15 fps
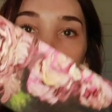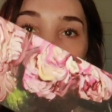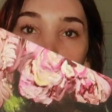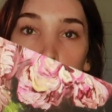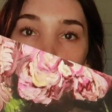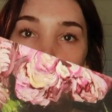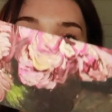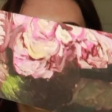
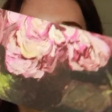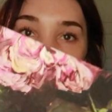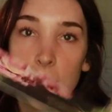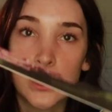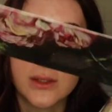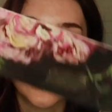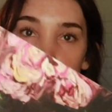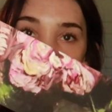bookmark,
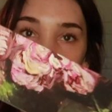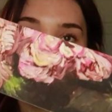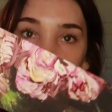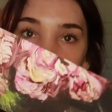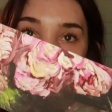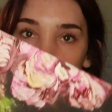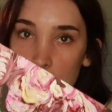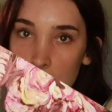because you can
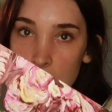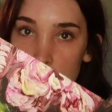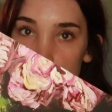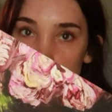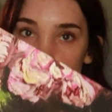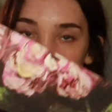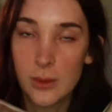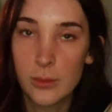never have
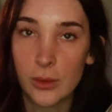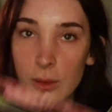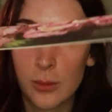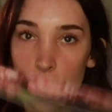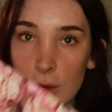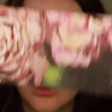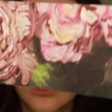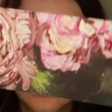too many
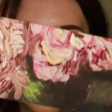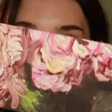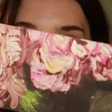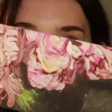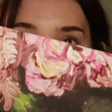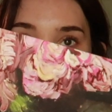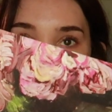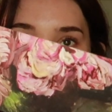bookmarks.
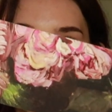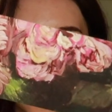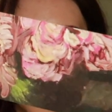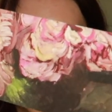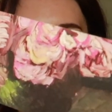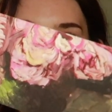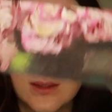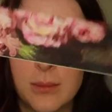This is
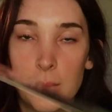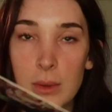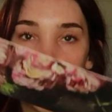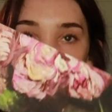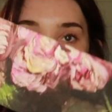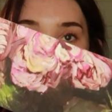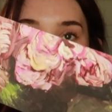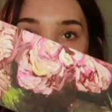Roses and
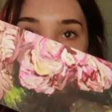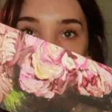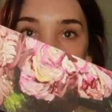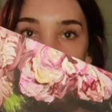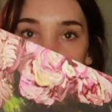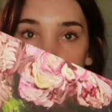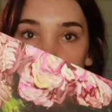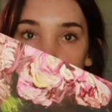Peony
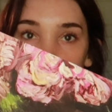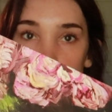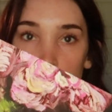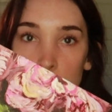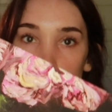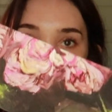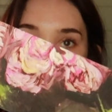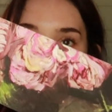painting
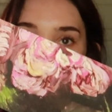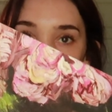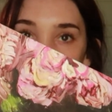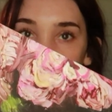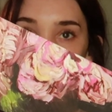by Van